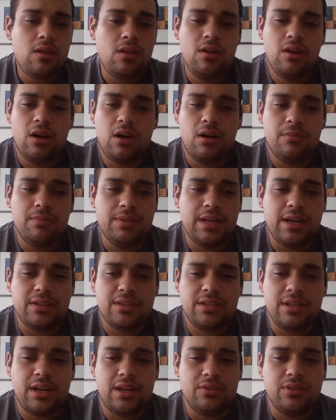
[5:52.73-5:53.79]

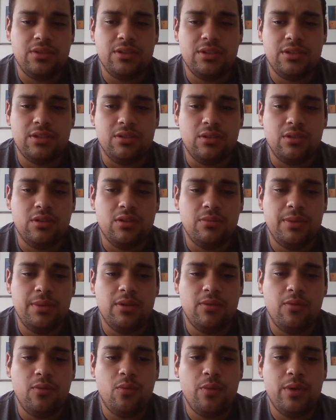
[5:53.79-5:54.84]
Downside was just a little bit
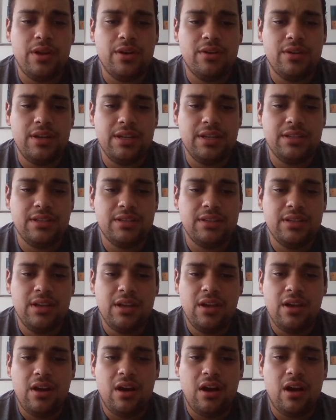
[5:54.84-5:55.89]
of weirdness
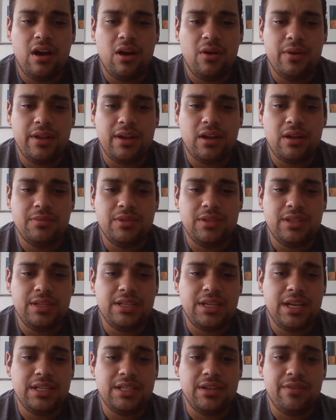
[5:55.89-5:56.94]
when it comes to the
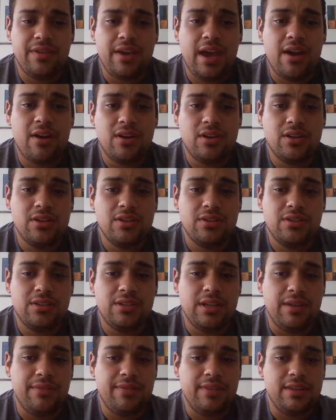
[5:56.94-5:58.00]
changing of characters.
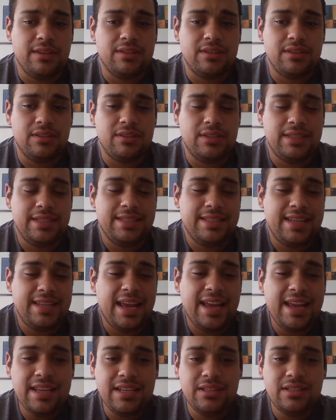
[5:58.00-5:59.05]
If this
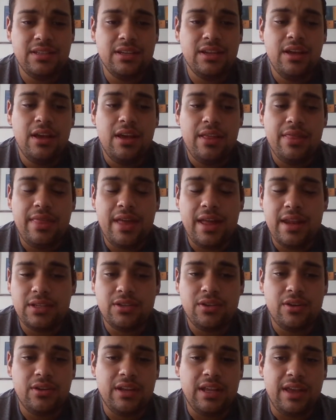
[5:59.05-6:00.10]
stays, then it's
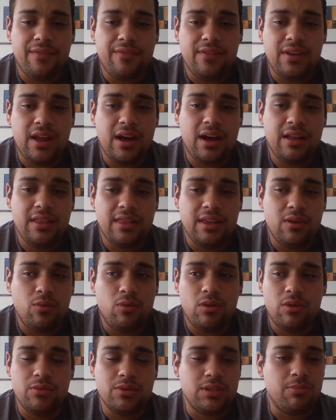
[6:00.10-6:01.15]
good. If not, then
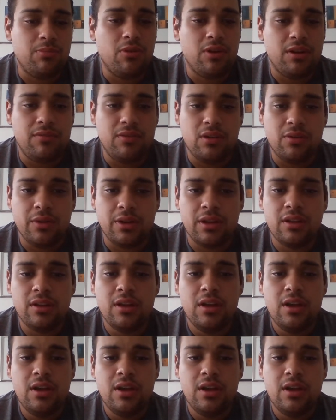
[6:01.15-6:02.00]
what was the point of doing it?